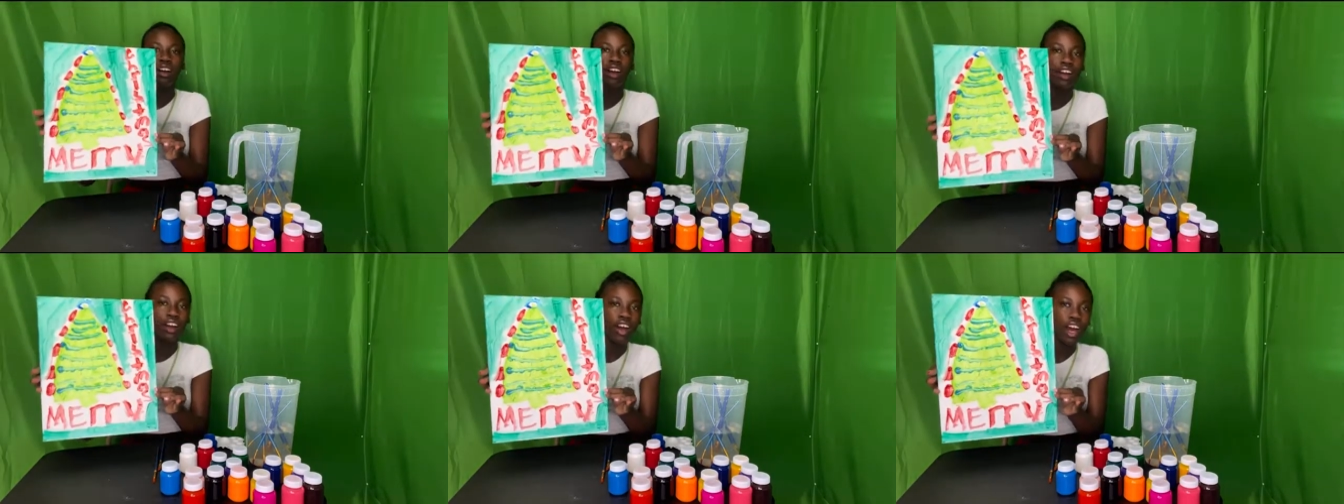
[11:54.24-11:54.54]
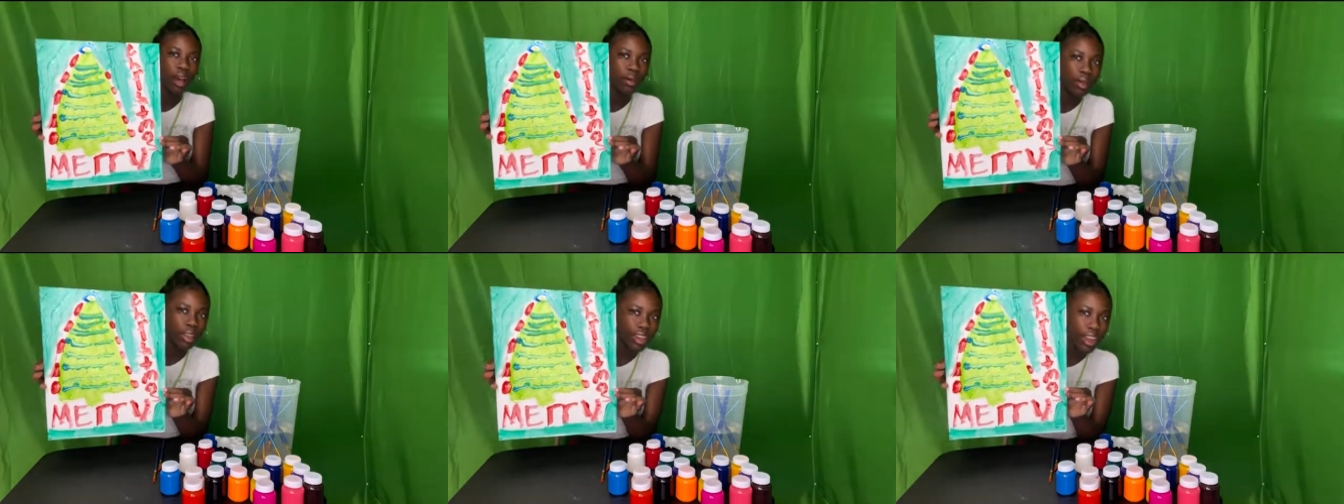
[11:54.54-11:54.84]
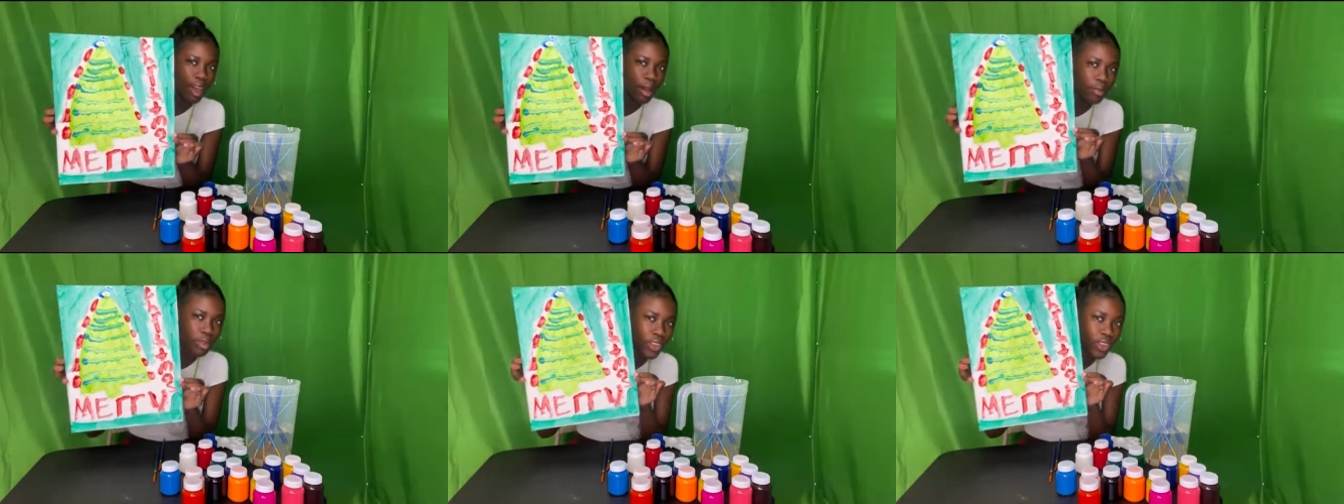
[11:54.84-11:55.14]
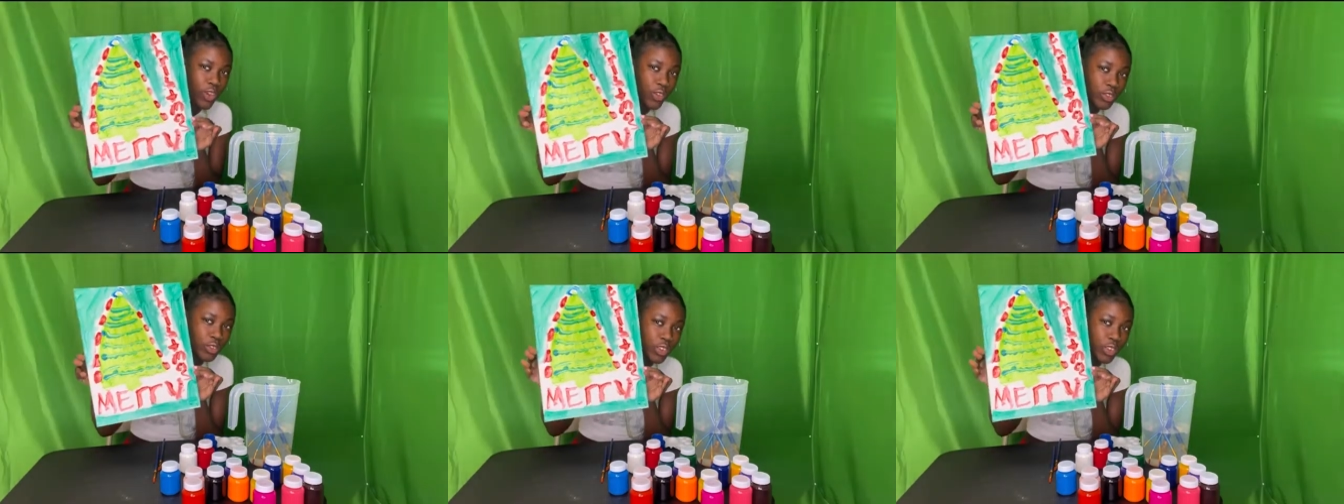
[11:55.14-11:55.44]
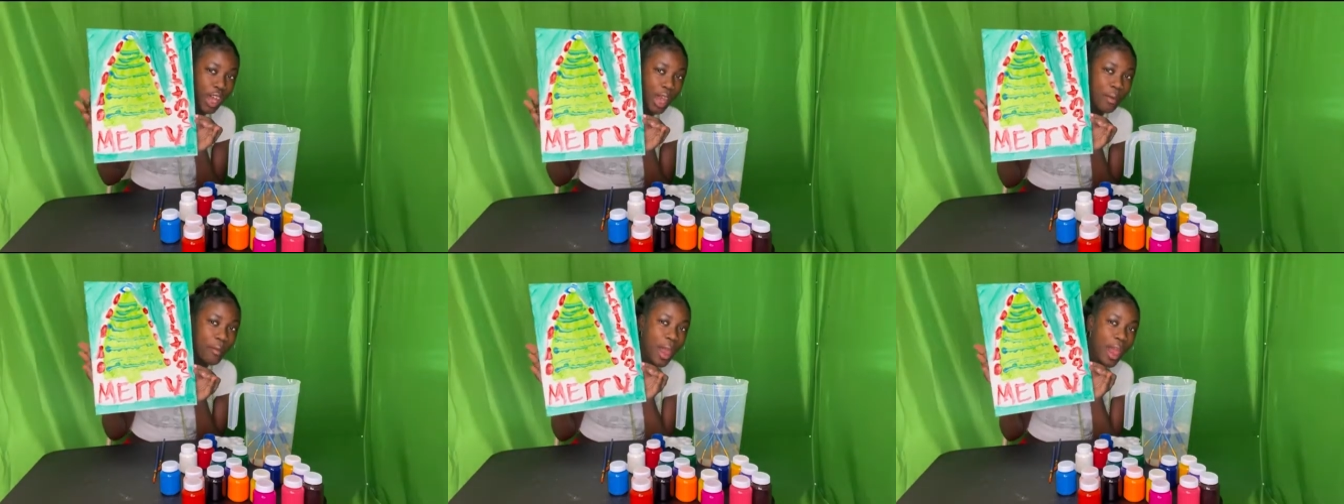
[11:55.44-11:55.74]
Comment down below if you
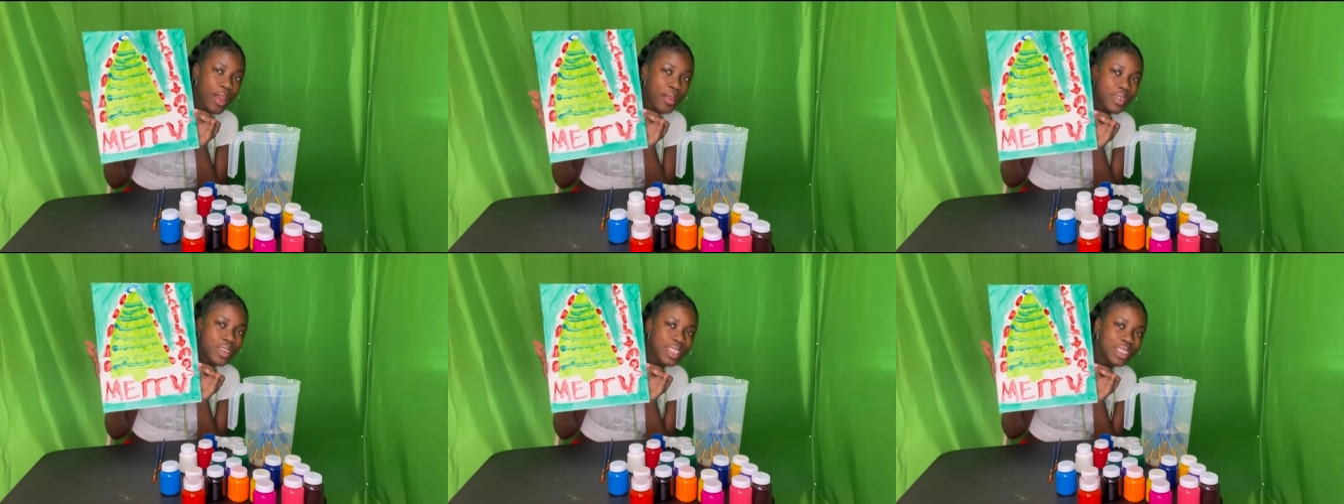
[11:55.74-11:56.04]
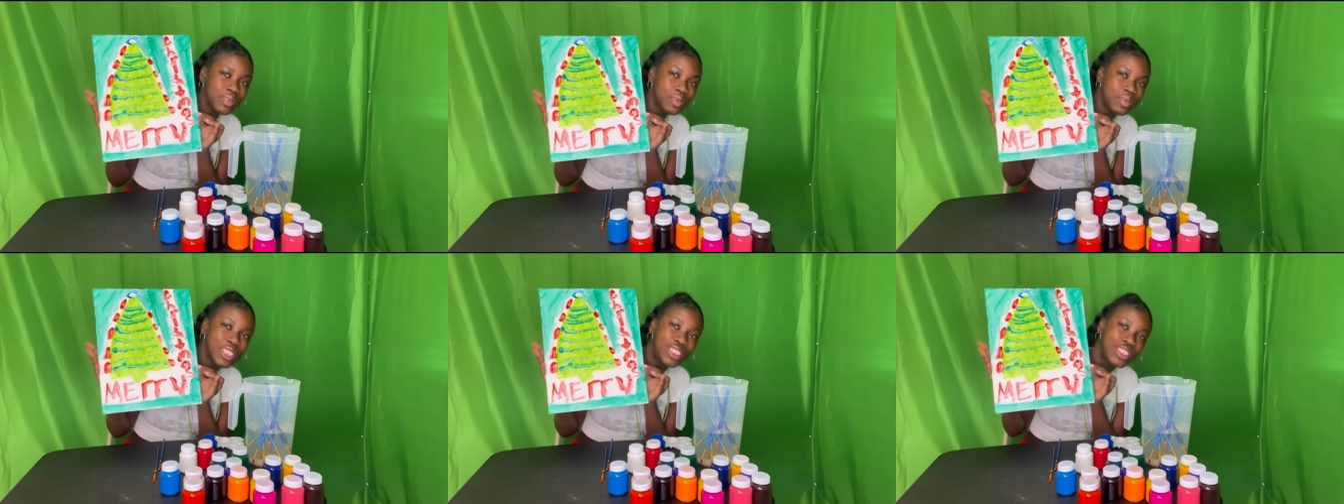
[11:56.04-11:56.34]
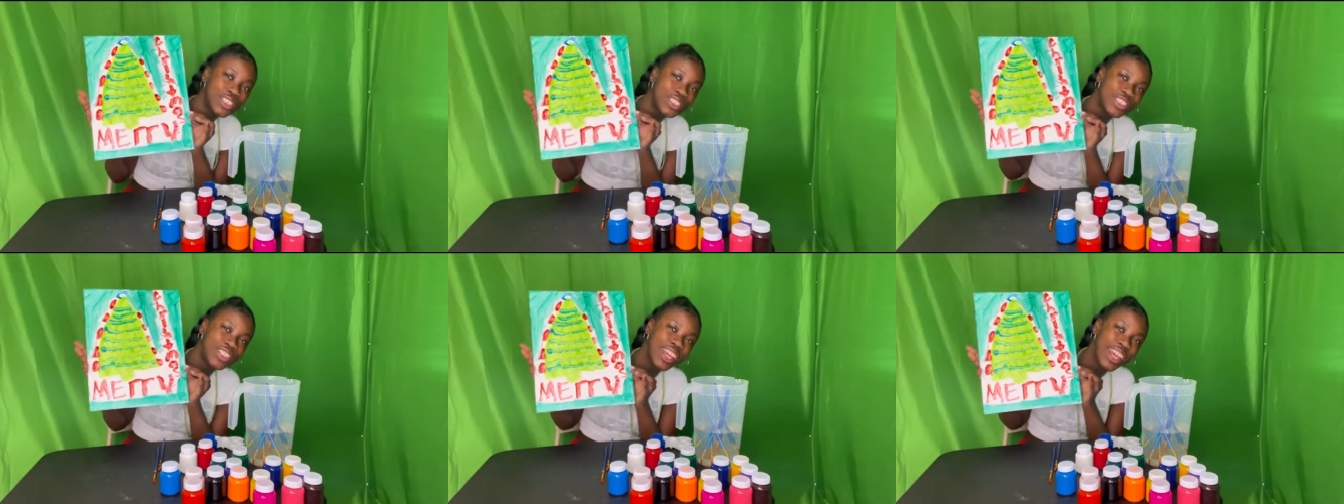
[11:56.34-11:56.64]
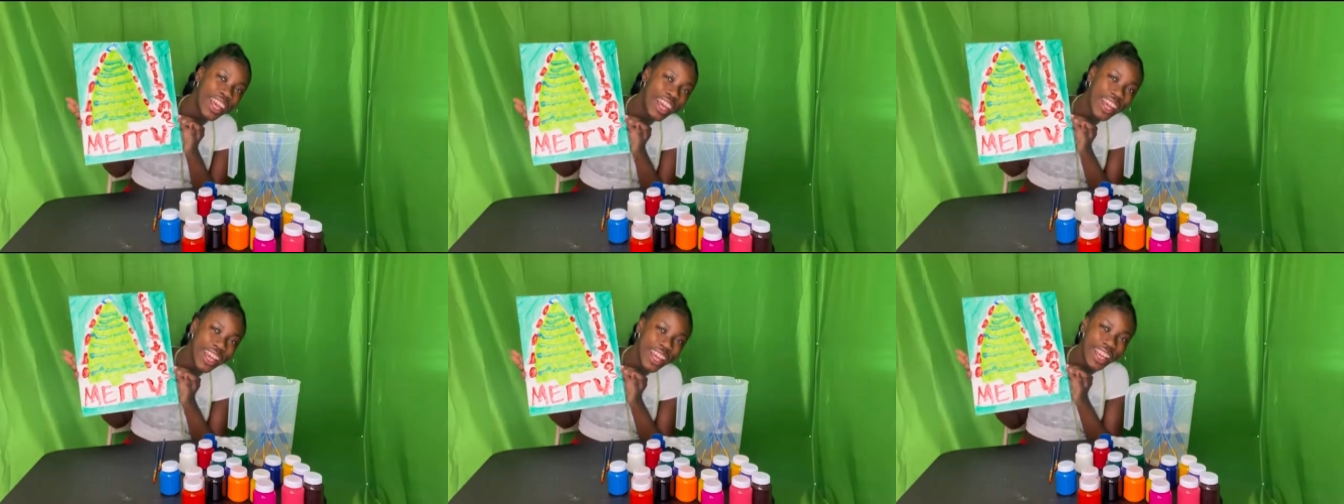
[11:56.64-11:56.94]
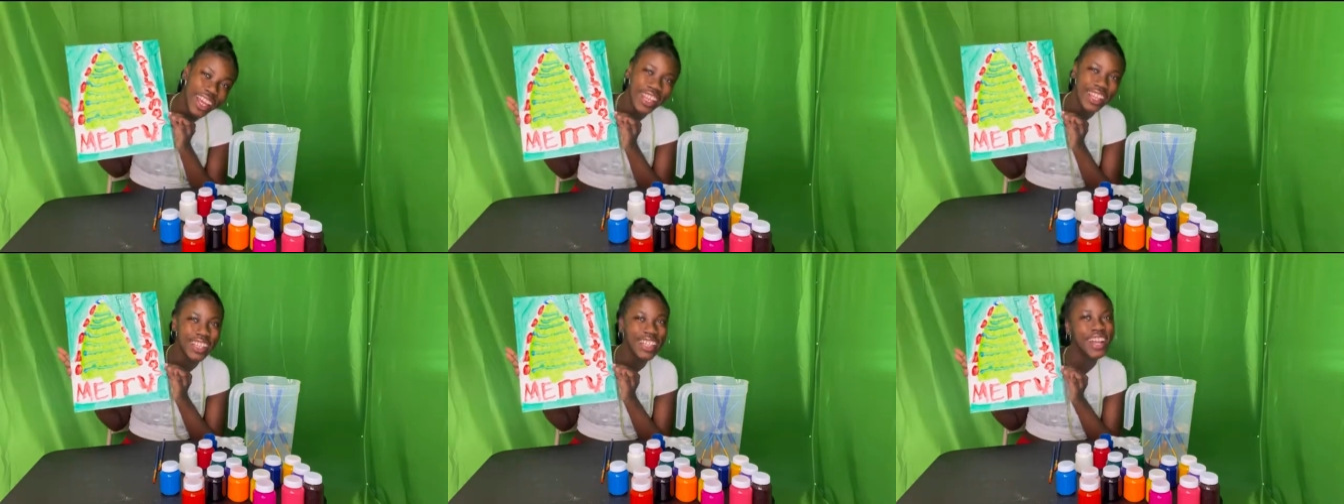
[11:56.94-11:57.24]
like my Christmas
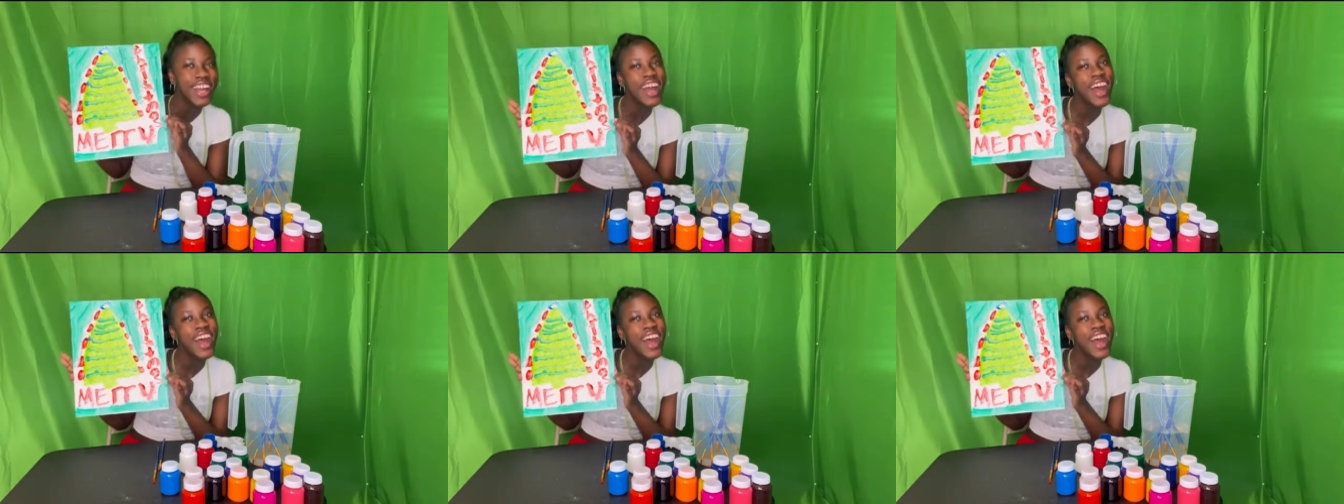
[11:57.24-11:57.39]
tree.